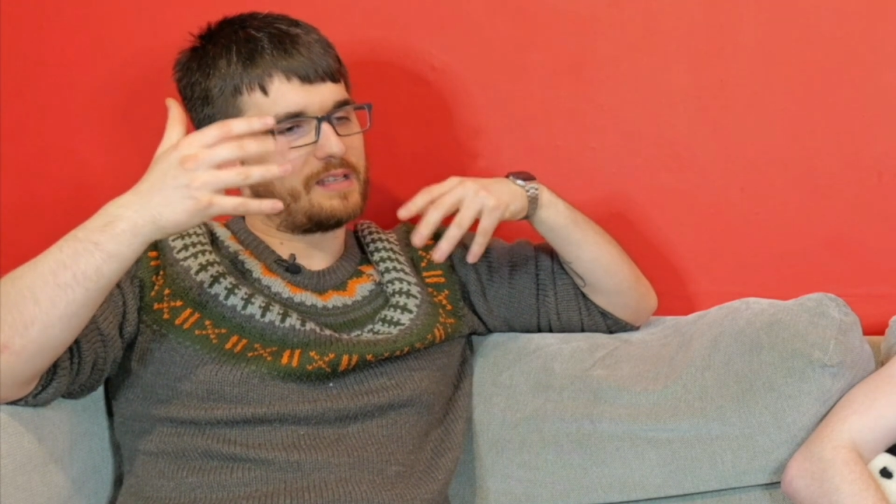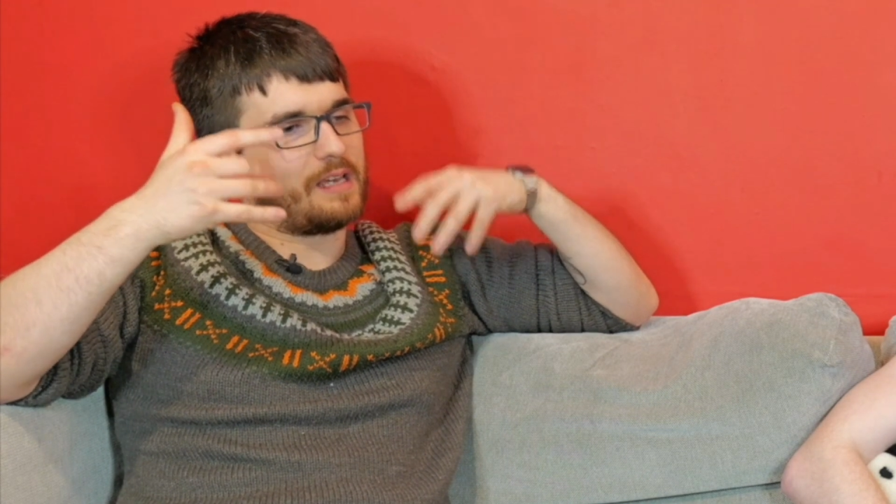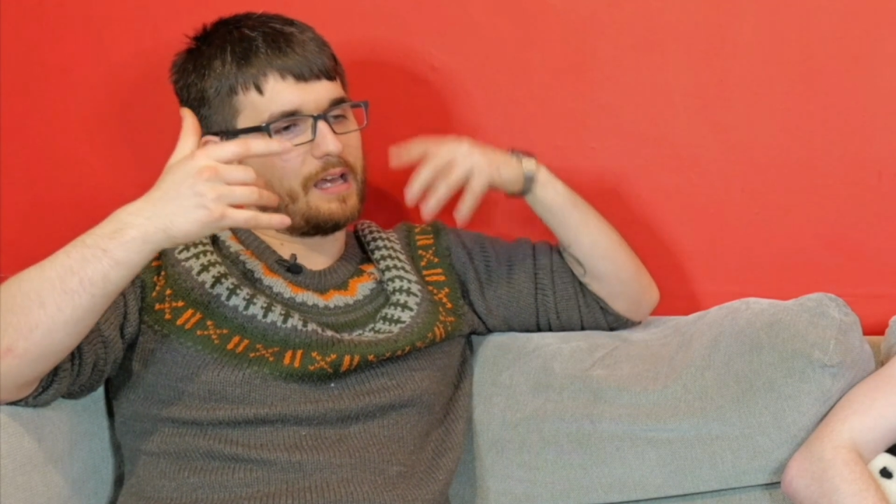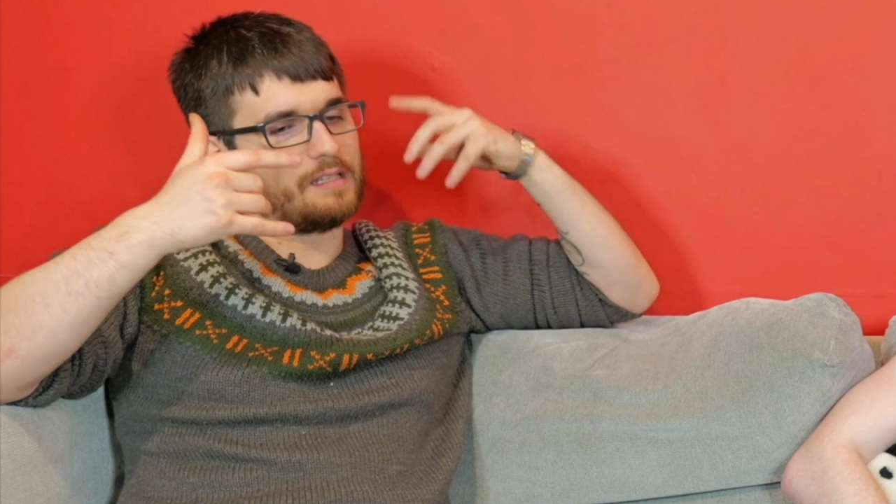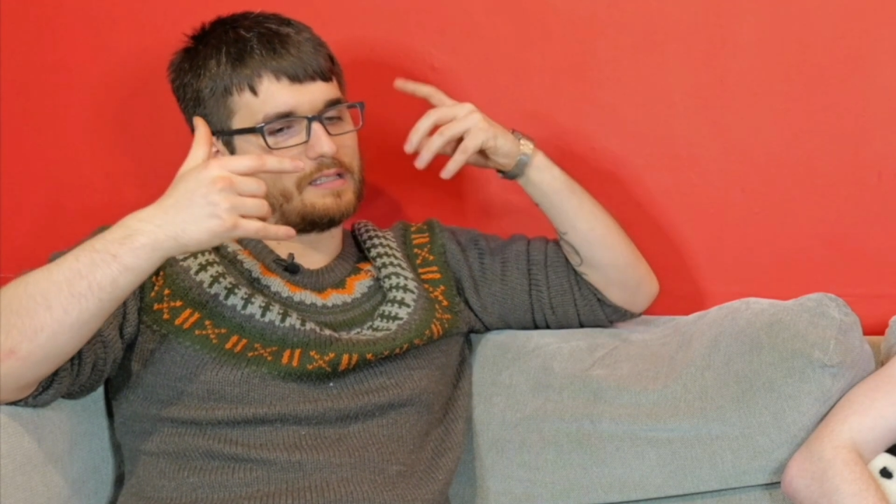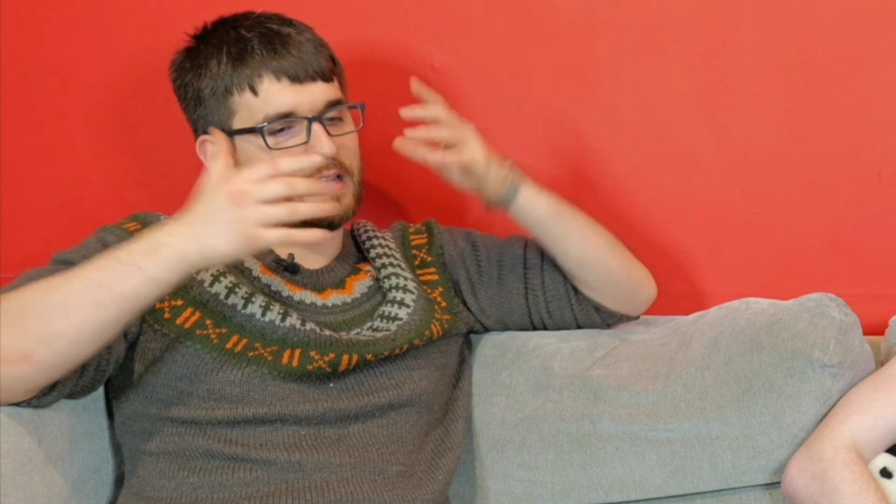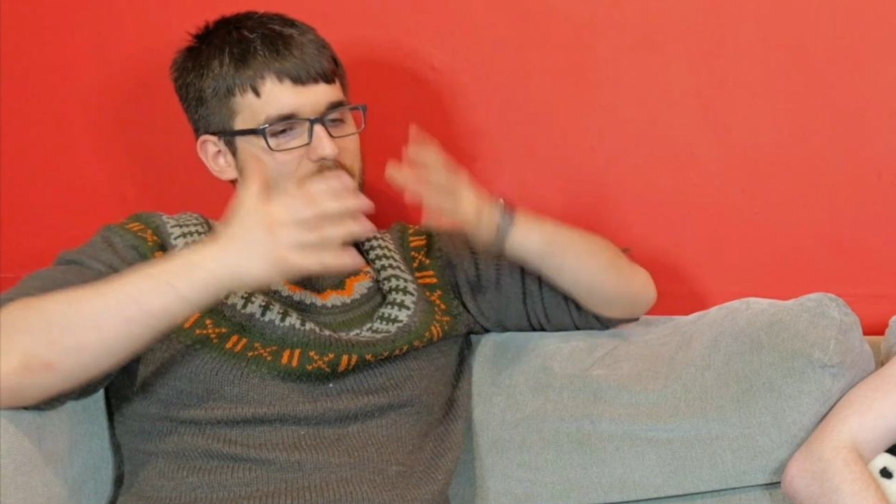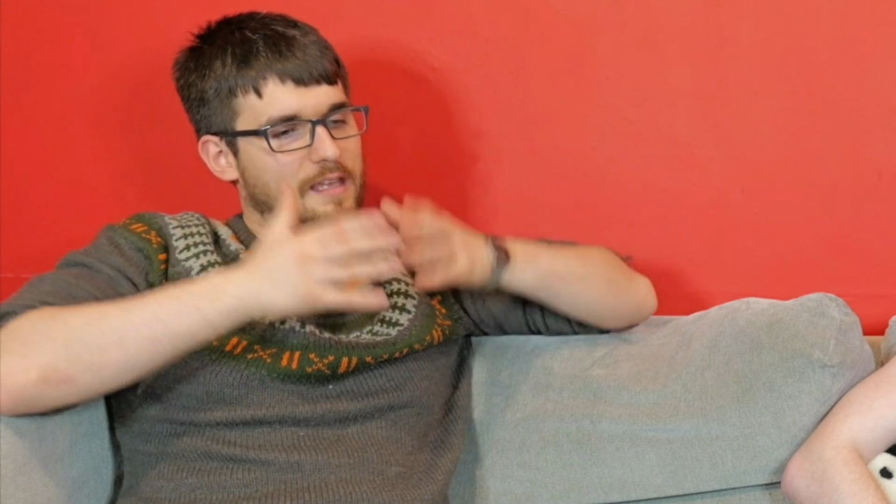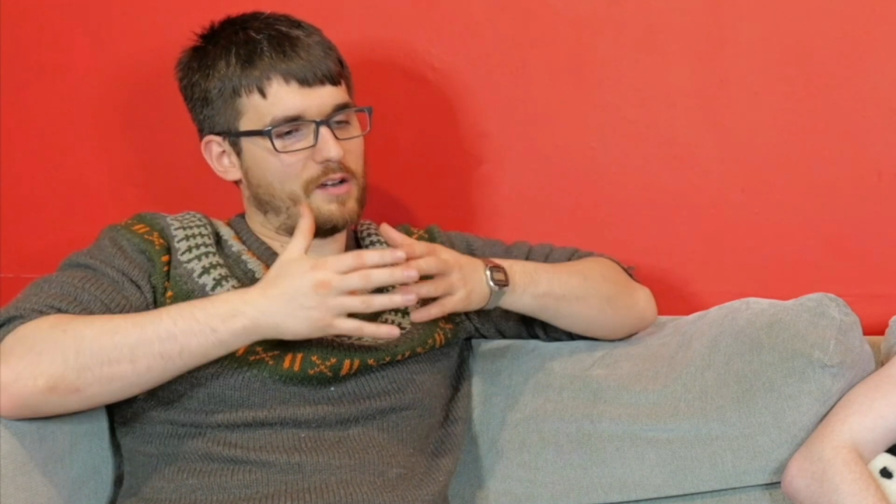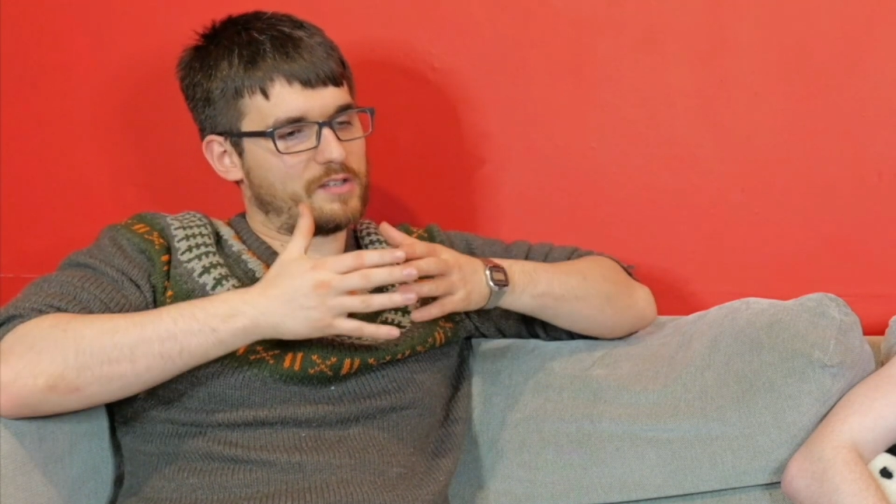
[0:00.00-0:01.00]
is that
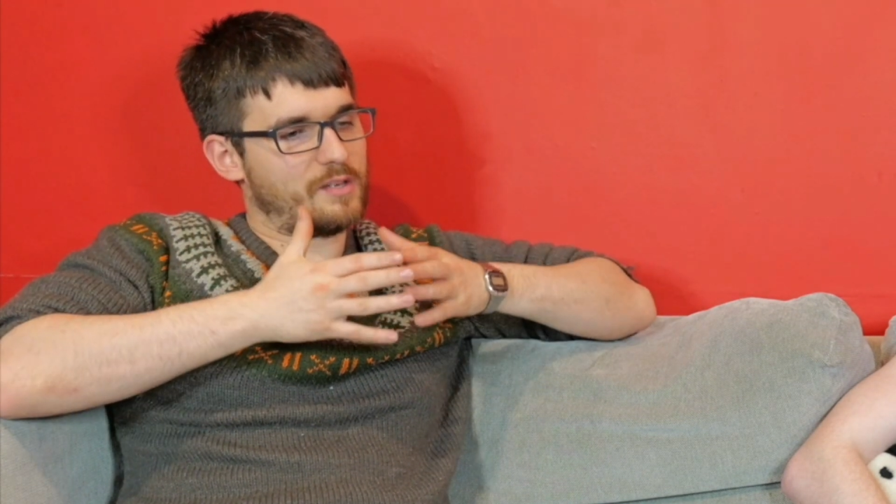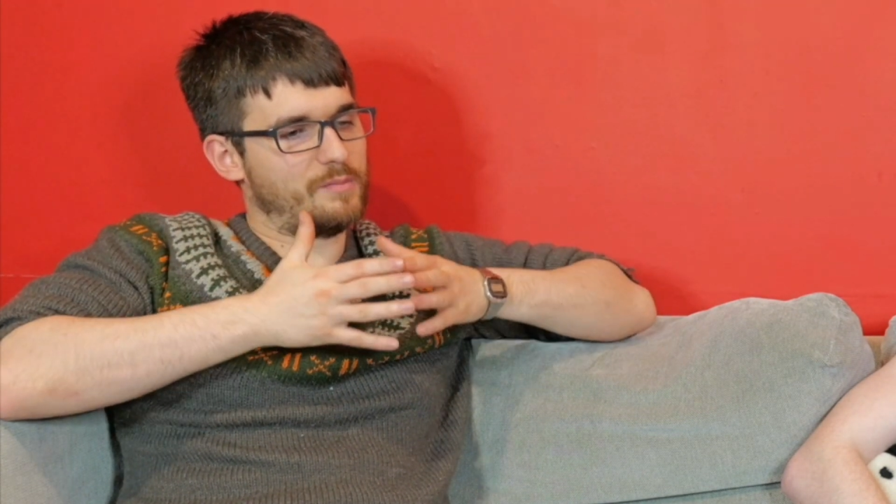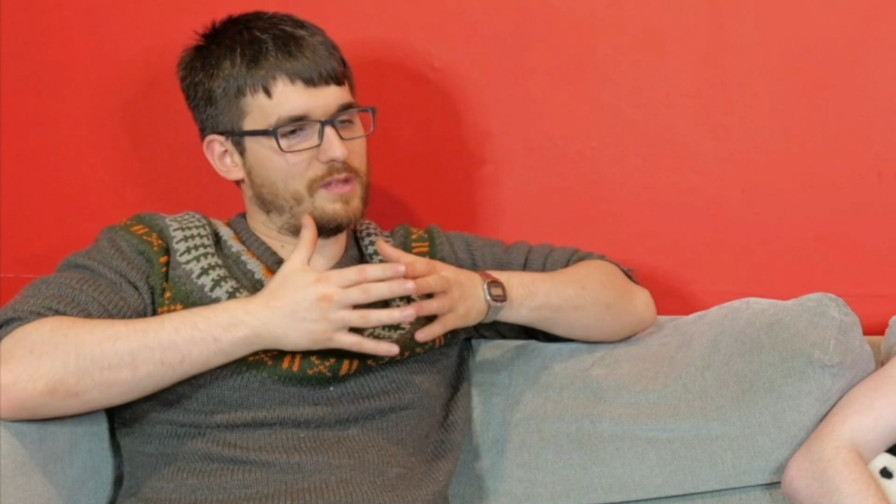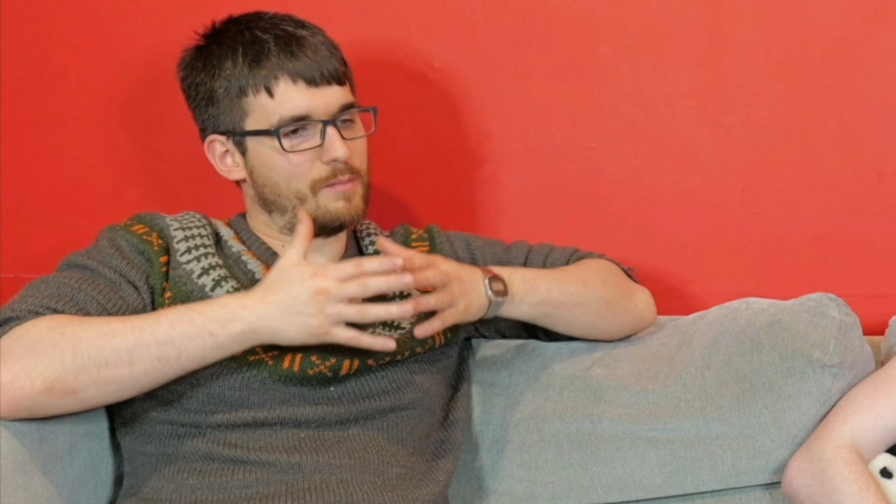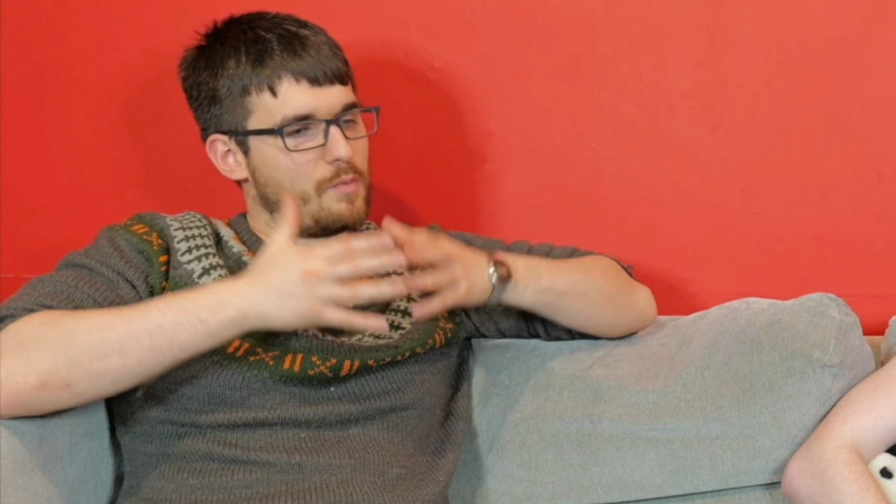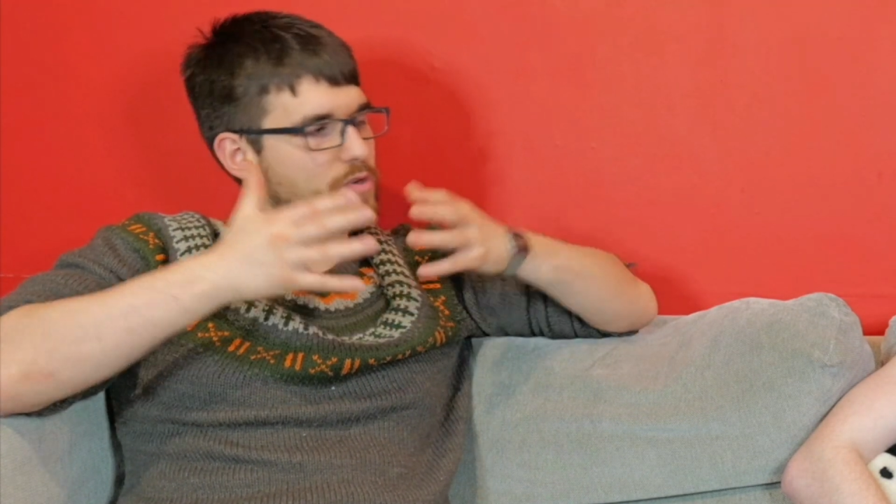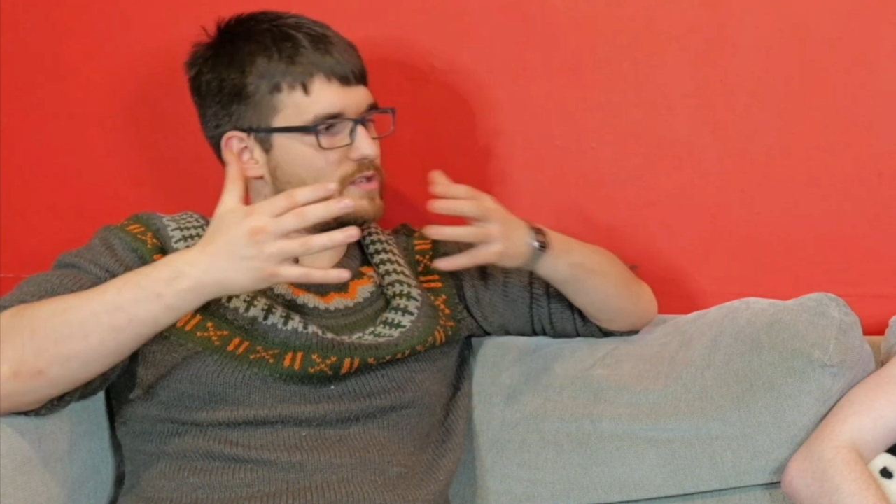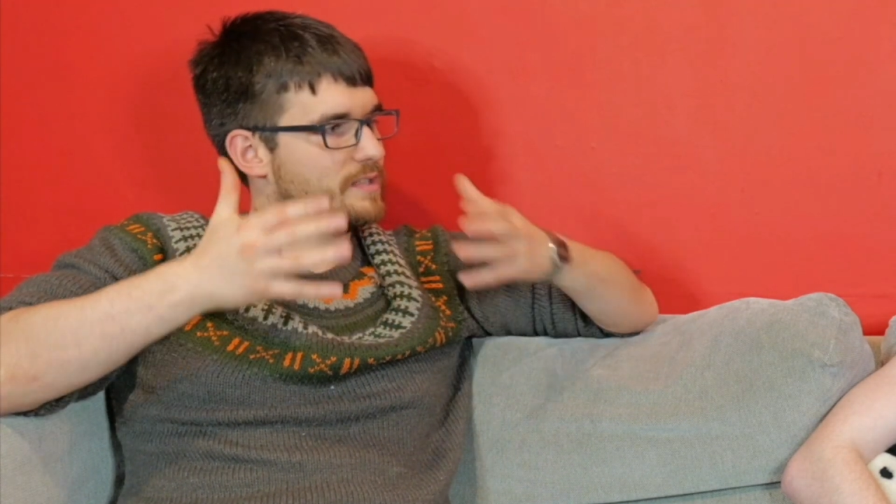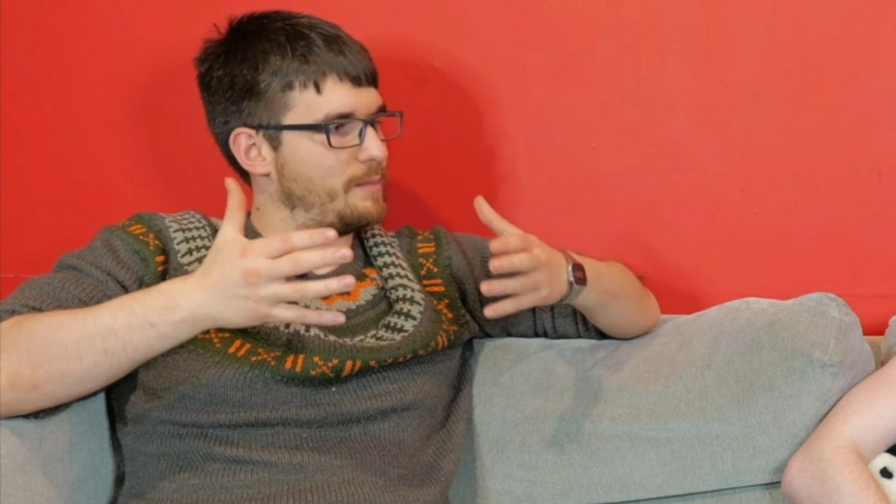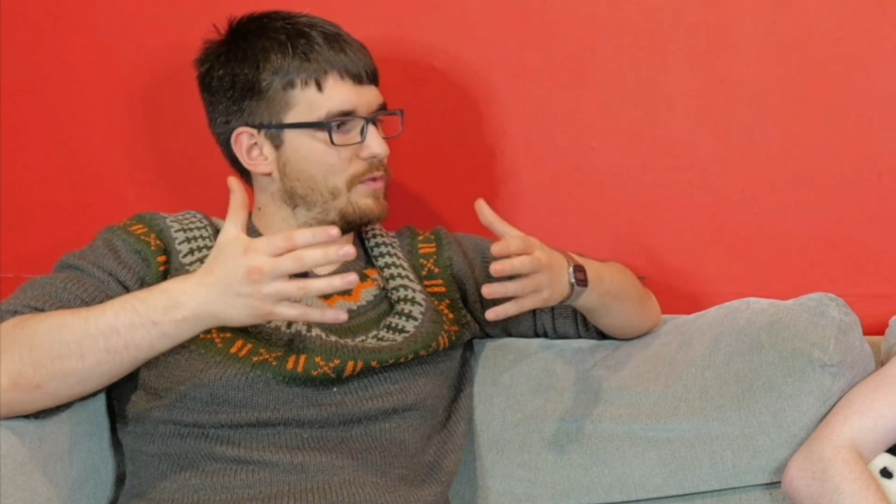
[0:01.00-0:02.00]
they got something more
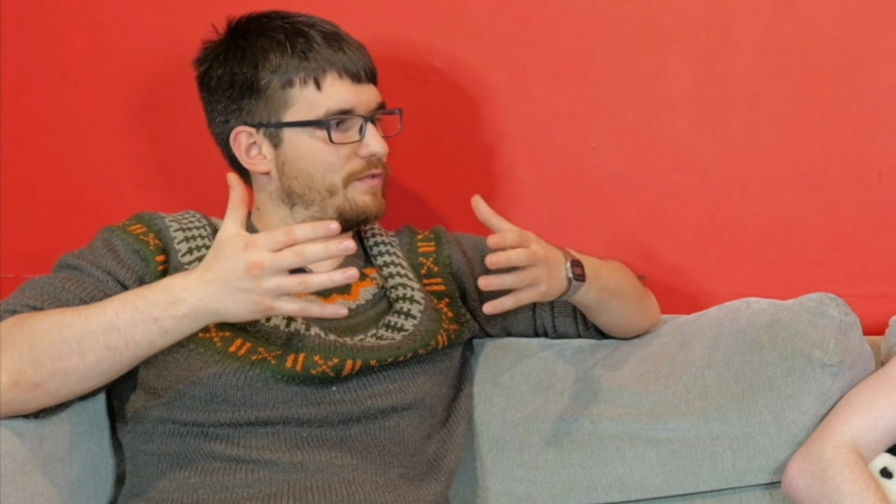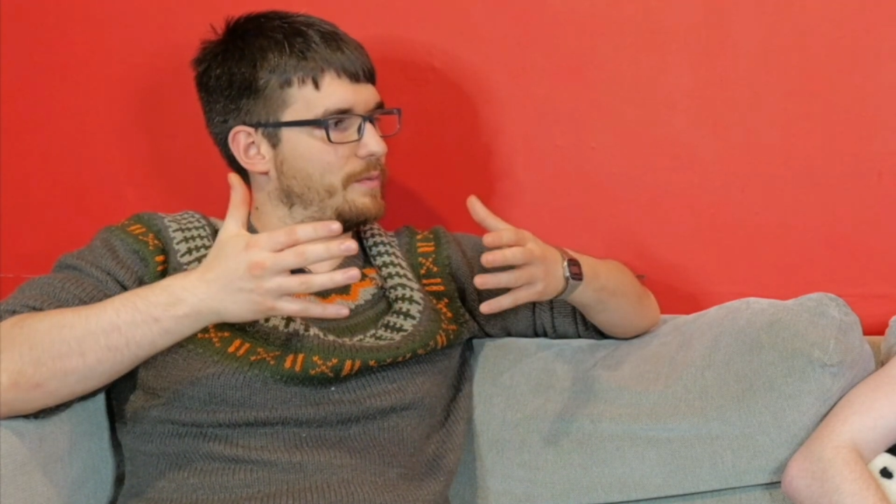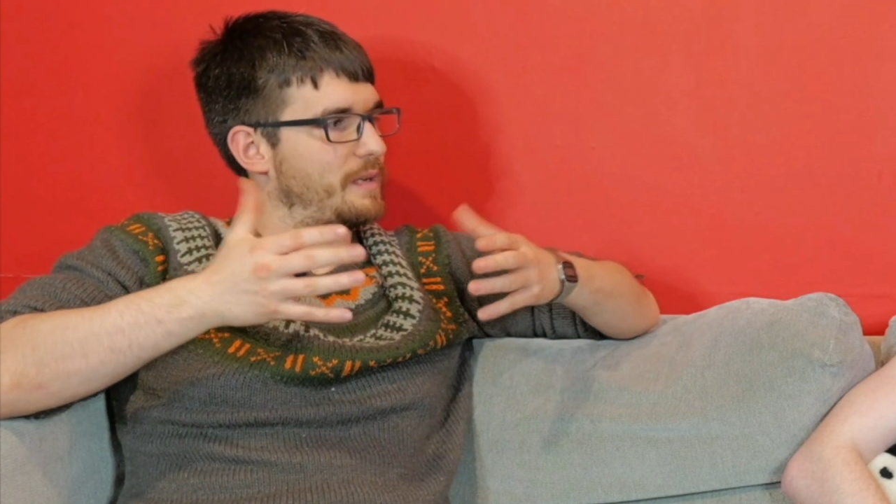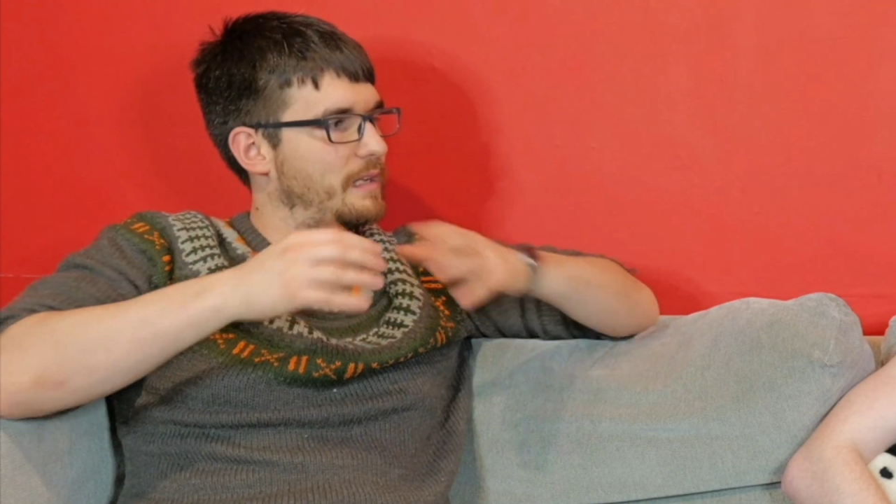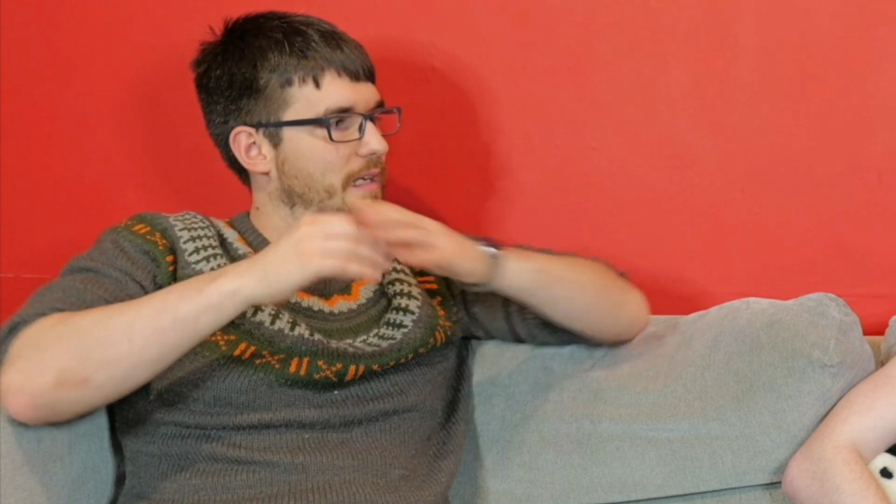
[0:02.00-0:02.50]
stable from it.